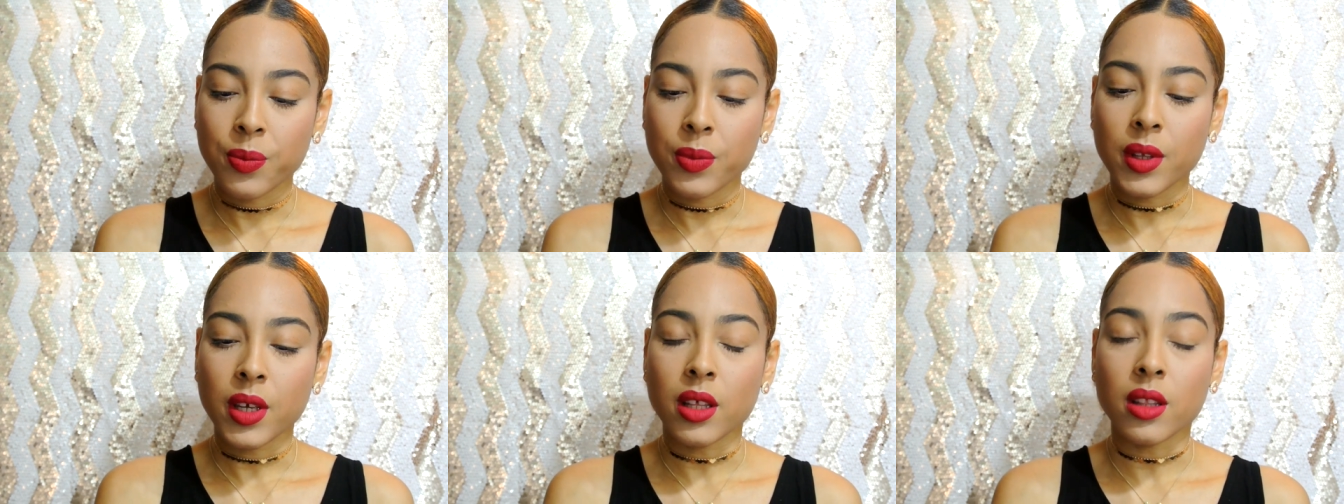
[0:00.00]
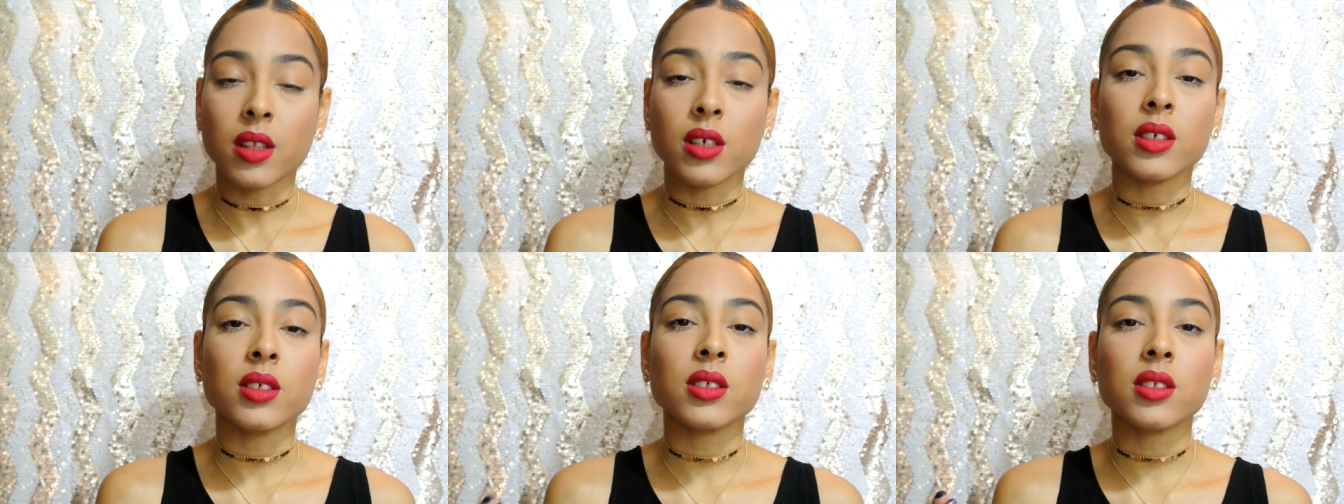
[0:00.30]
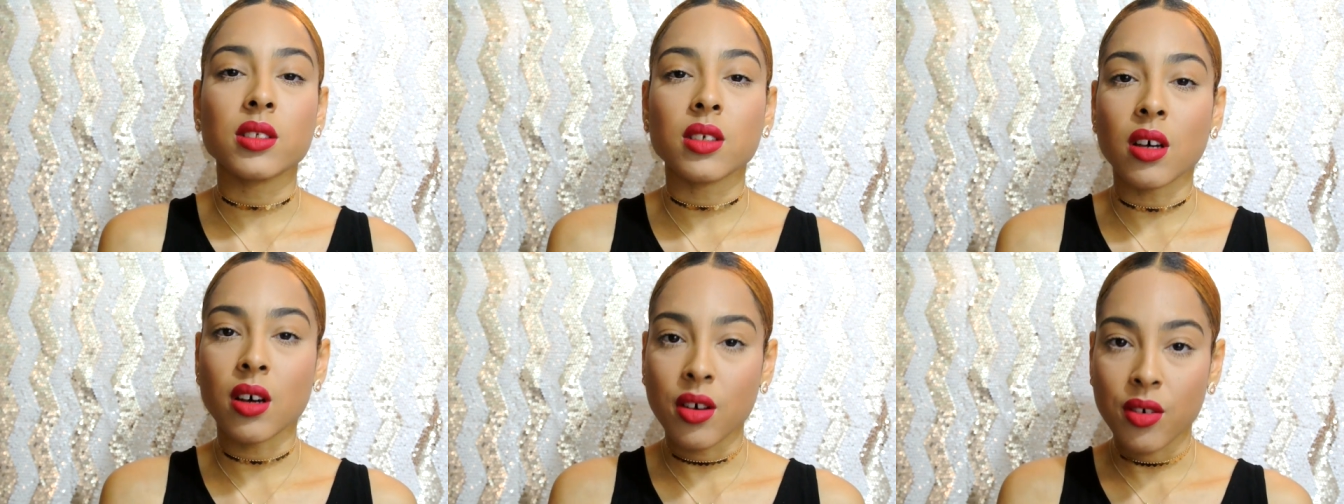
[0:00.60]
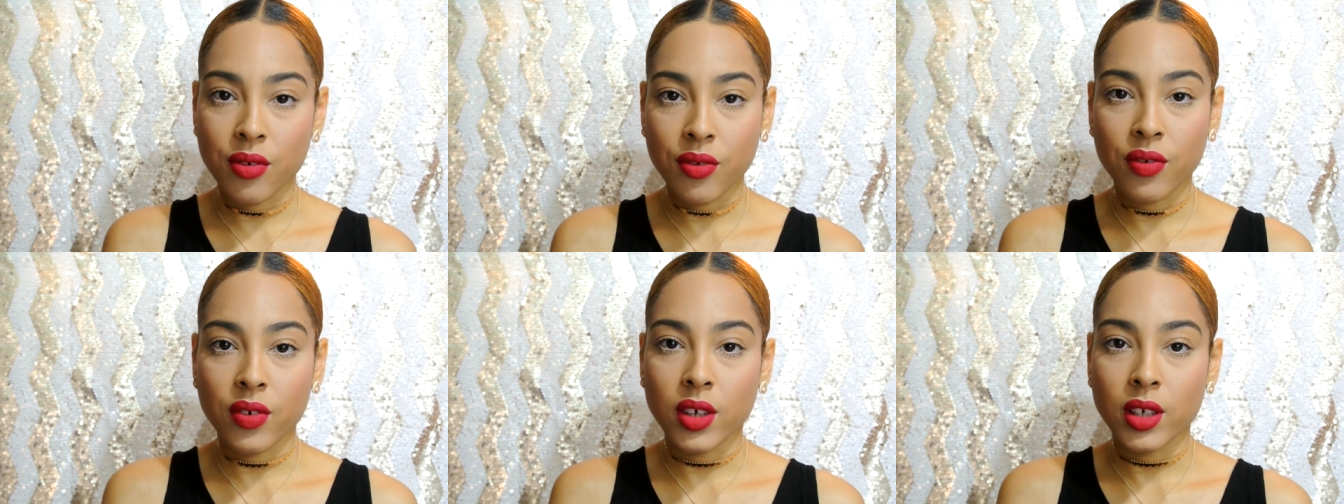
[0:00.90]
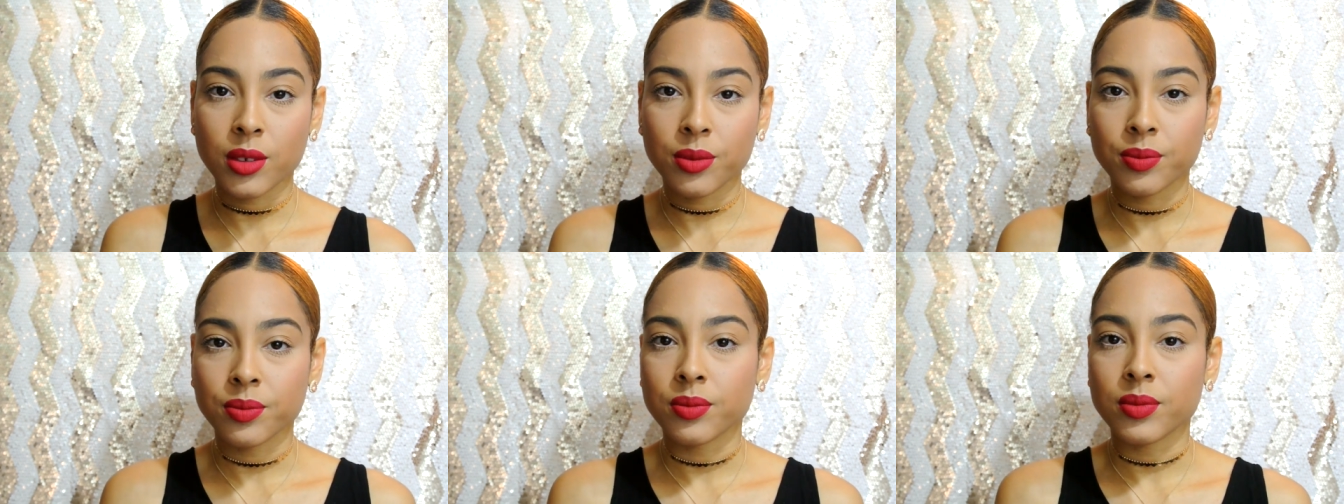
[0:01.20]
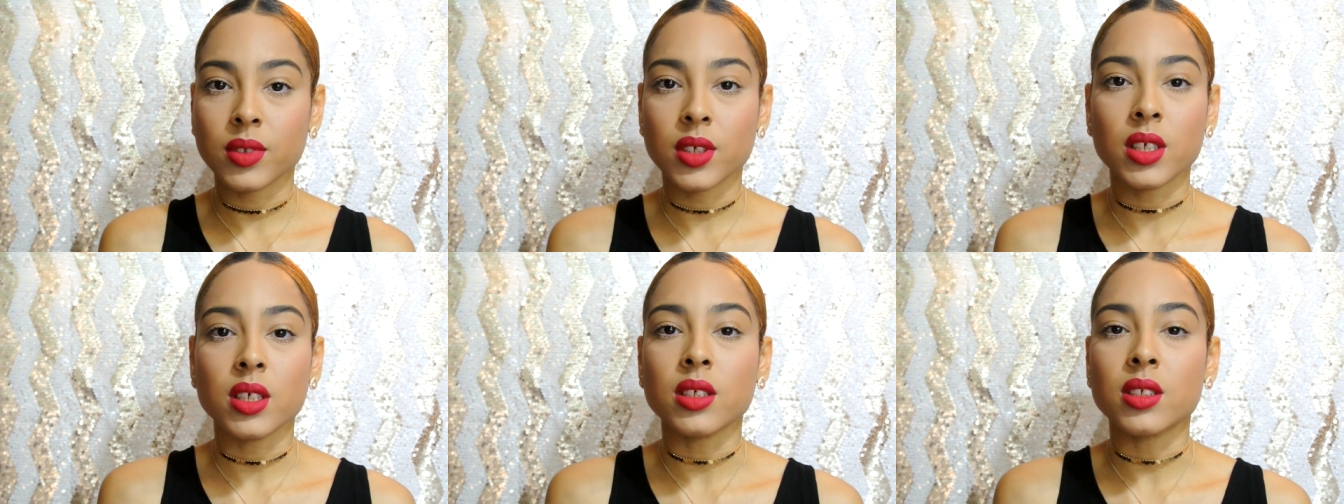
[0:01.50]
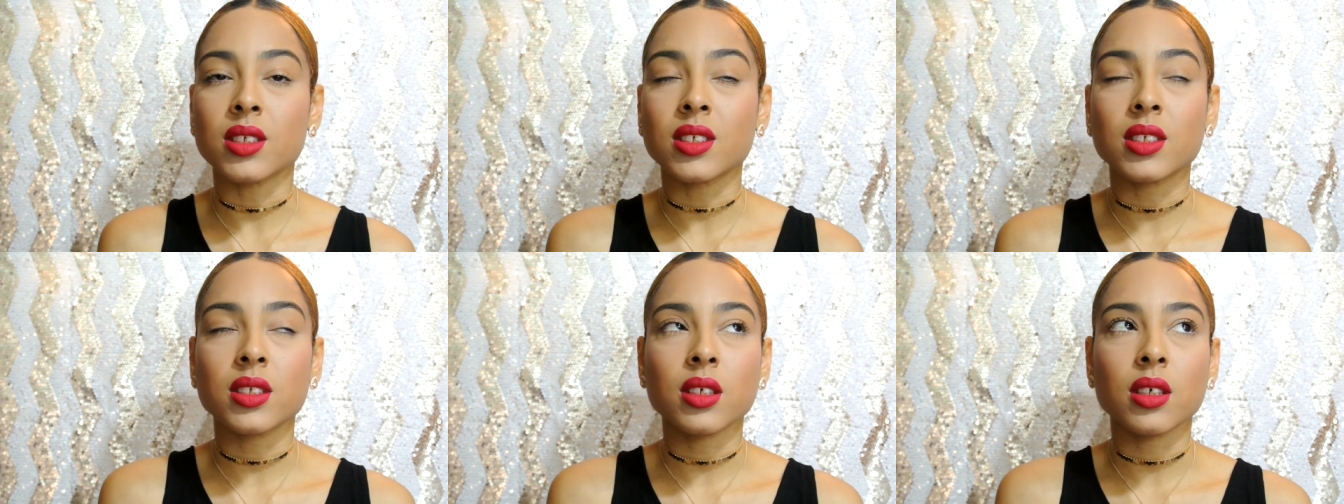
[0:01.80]
and this stuff
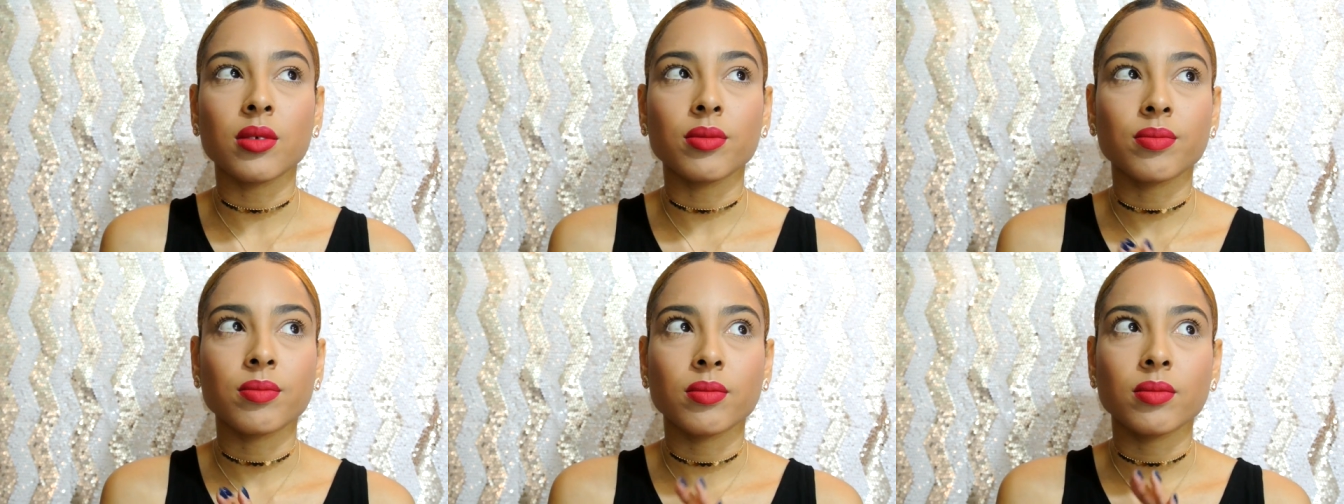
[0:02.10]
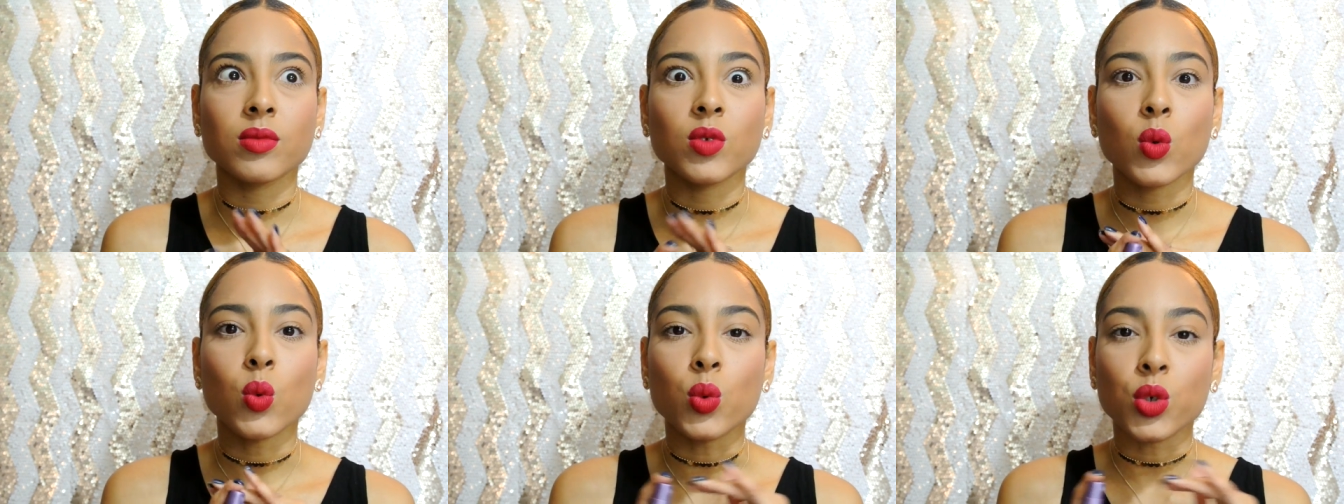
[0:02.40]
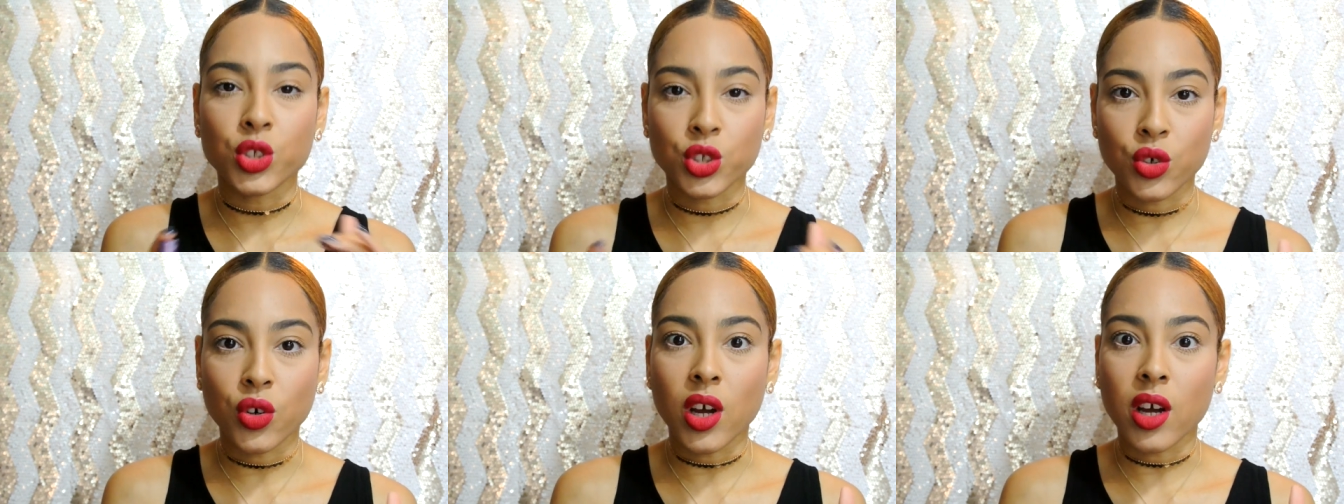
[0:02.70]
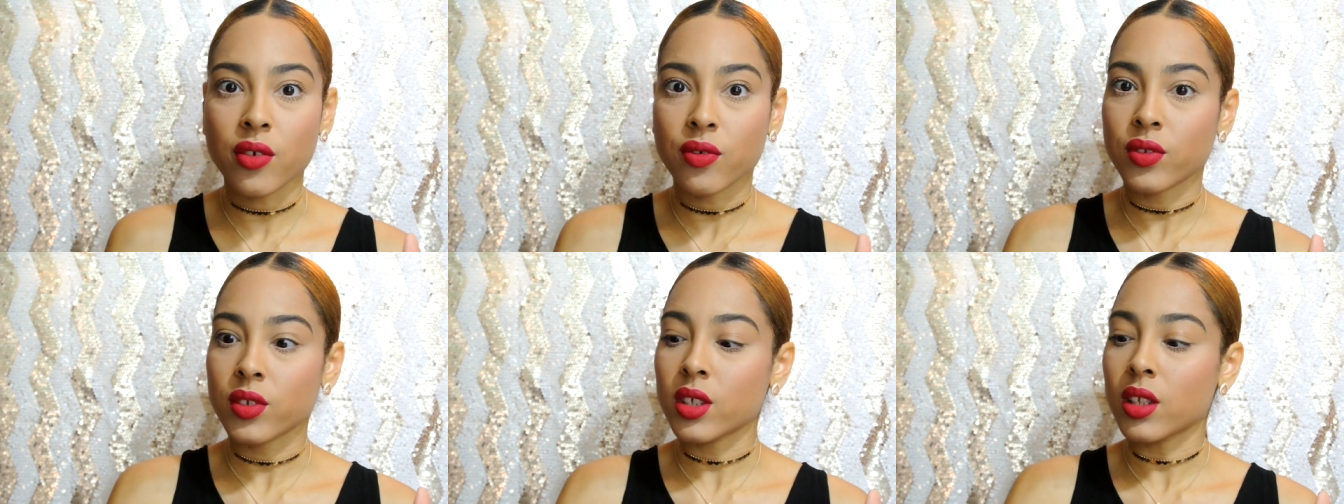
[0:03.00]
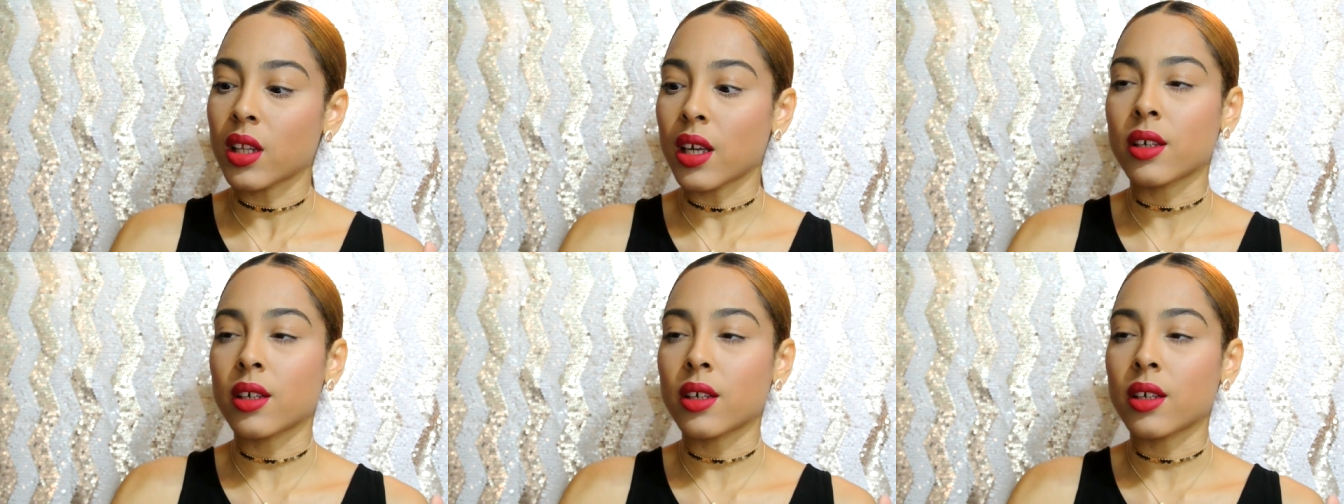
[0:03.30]
is witchcraft.